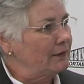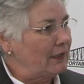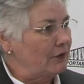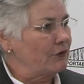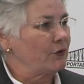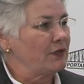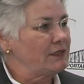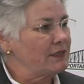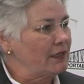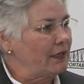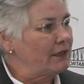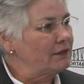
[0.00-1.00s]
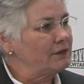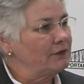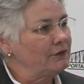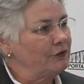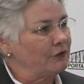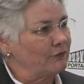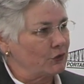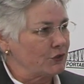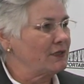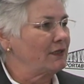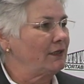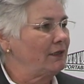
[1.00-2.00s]
Illinois State
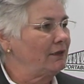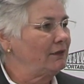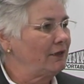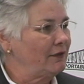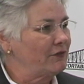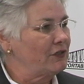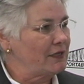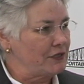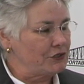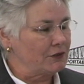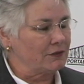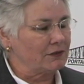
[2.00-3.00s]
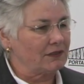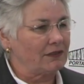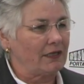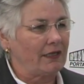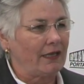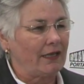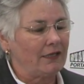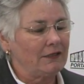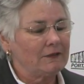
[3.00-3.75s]
University Invitational that they had.